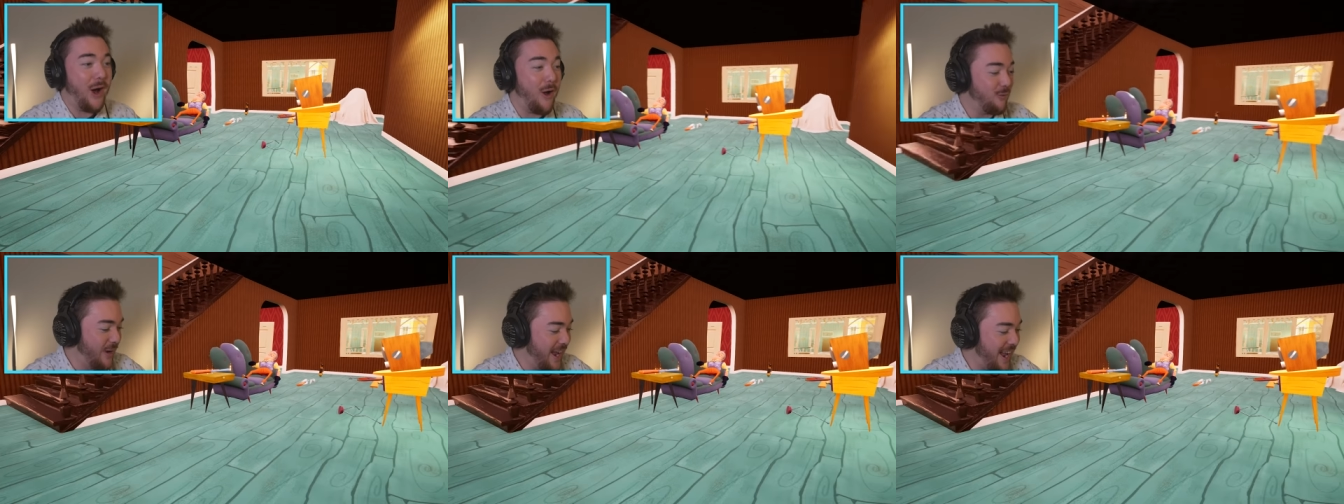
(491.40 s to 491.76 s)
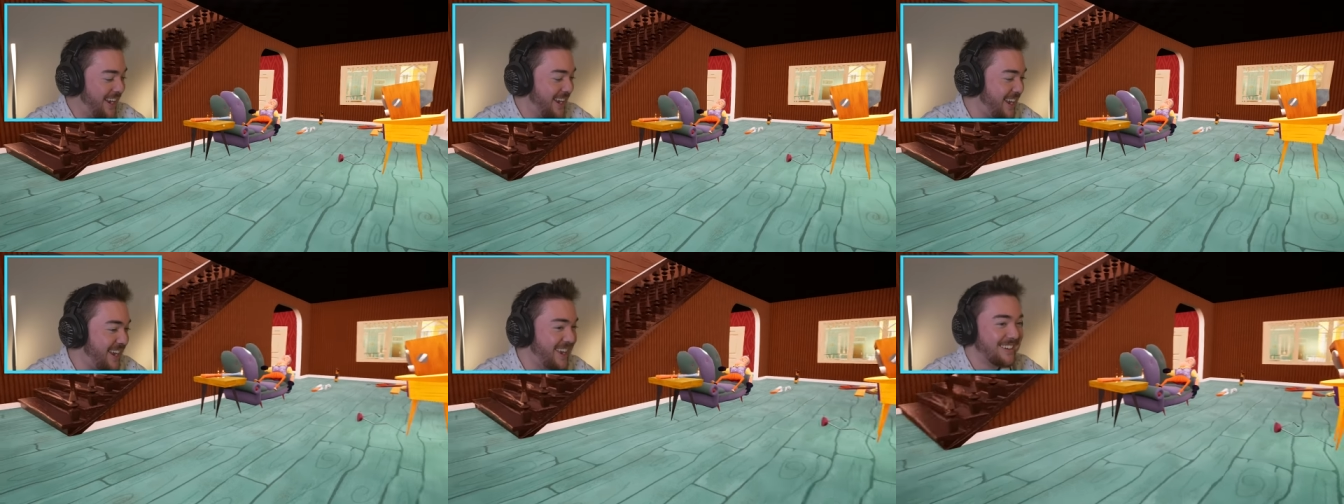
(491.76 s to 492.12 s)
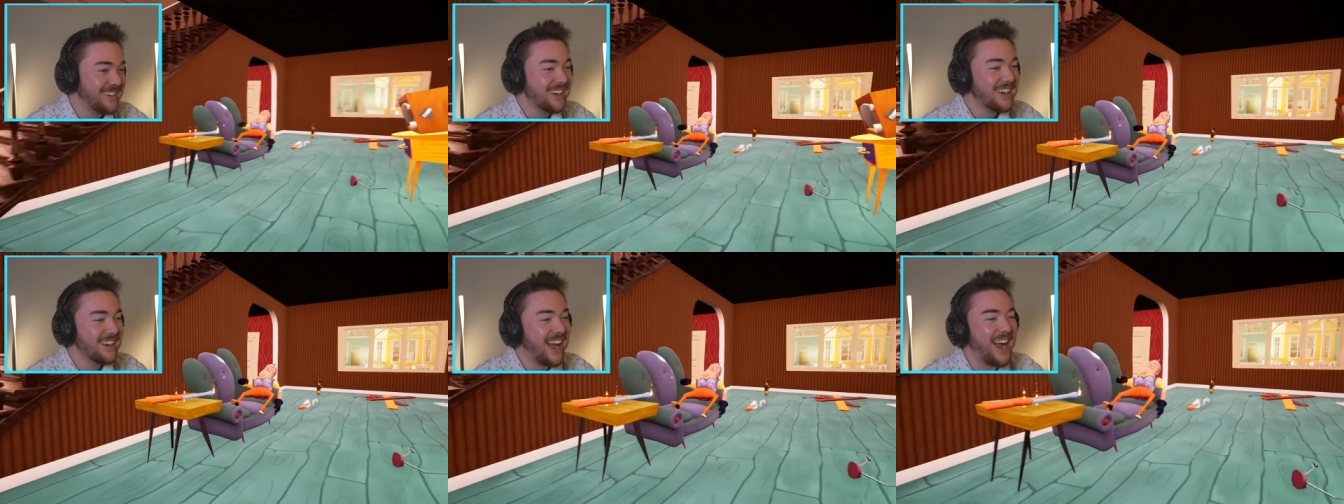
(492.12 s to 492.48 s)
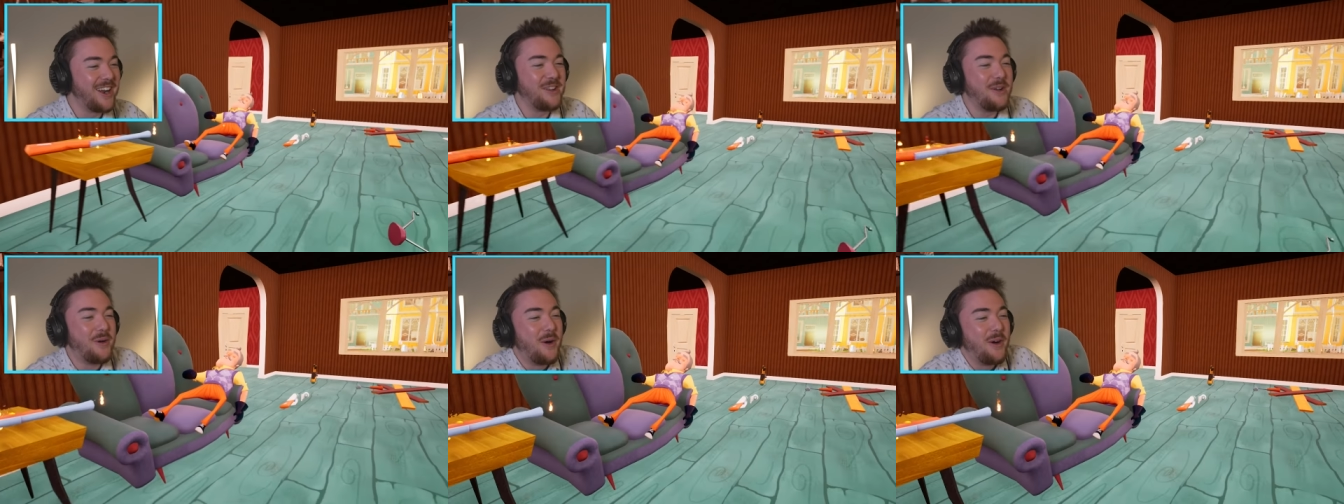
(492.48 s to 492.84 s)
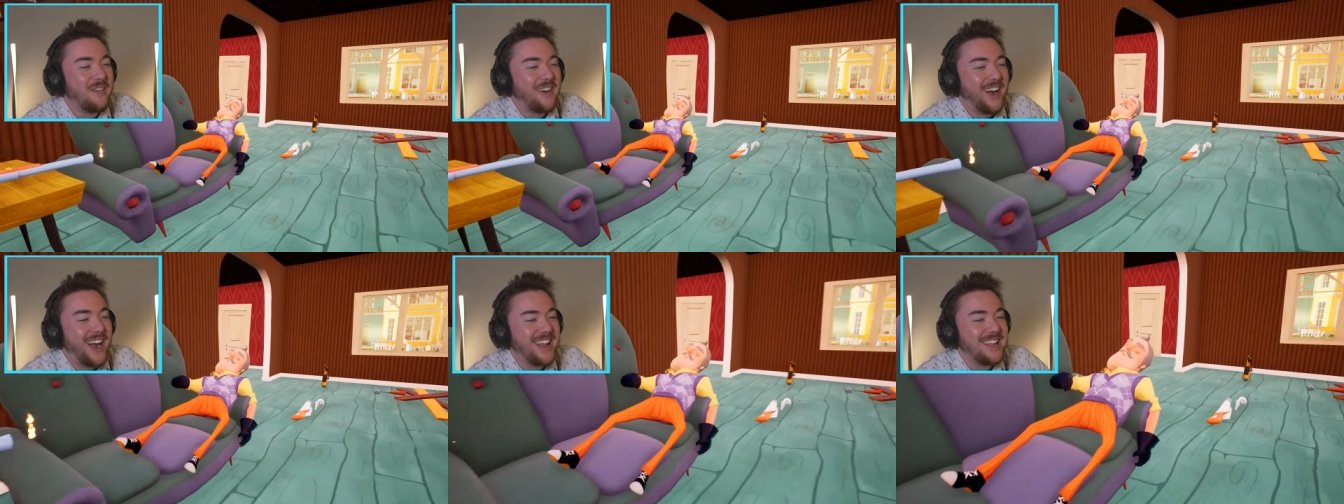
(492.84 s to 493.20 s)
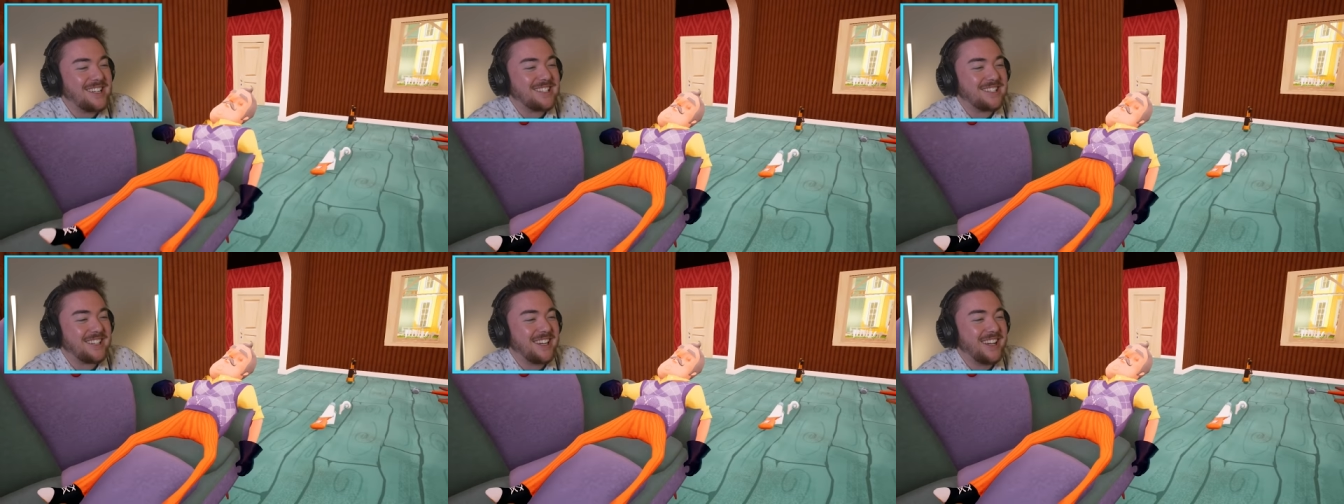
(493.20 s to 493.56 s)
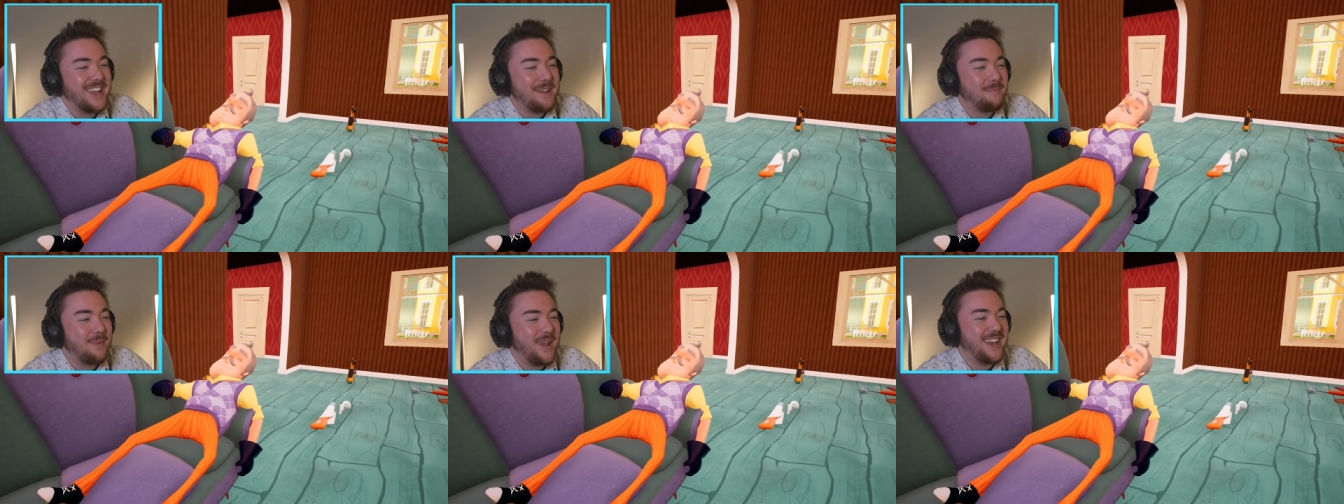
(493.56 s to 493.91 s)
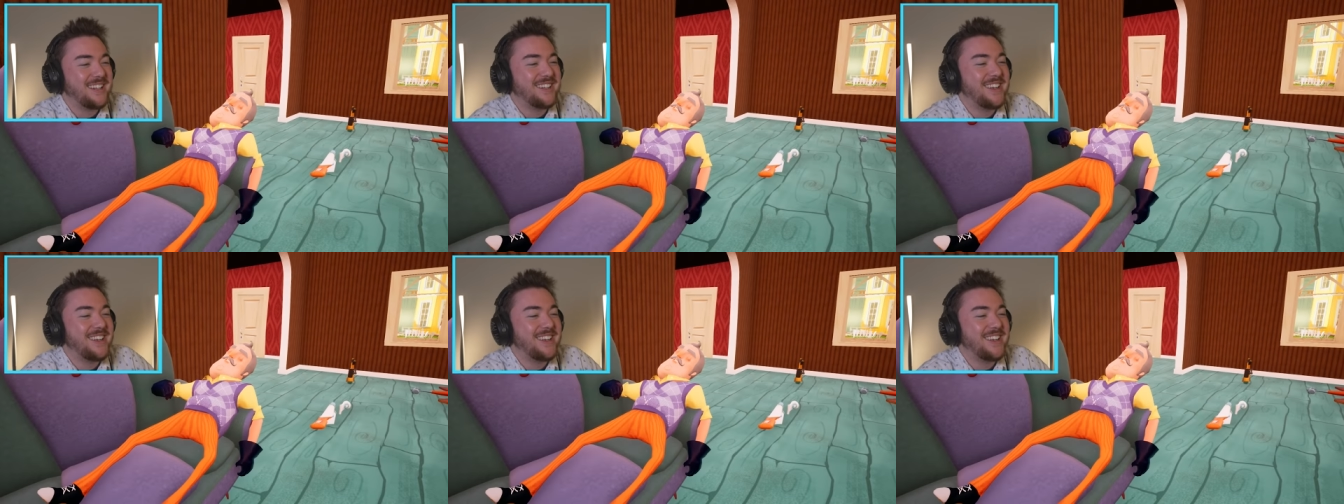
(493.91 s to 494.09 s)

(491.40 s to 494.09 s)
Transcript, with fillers: already? Are you already sleeping,